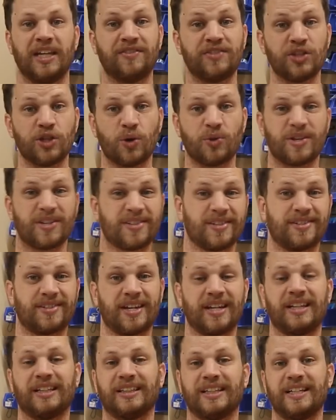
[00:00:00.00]
Even though this is
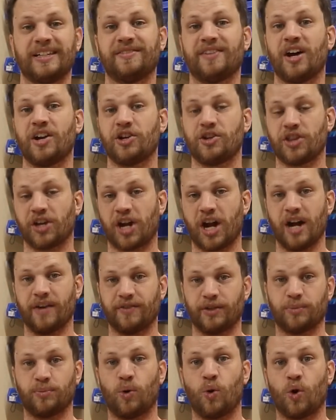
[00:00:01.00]
going to live under the
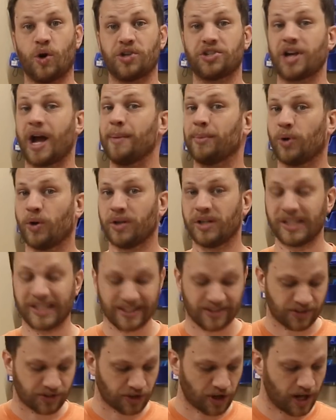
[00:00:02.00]
covered porch, I'm going to
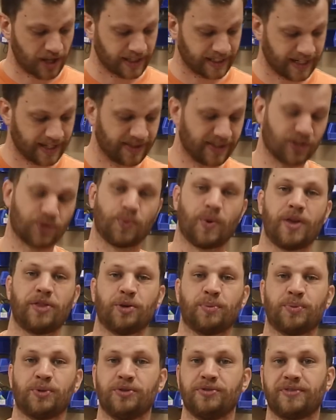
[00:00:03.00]
install it in this
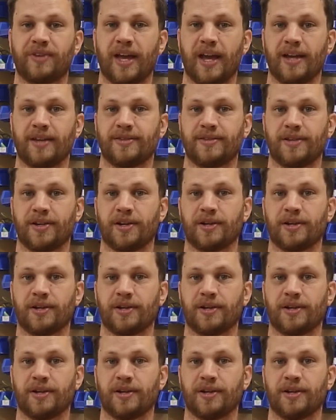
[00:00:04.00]
weatherproof case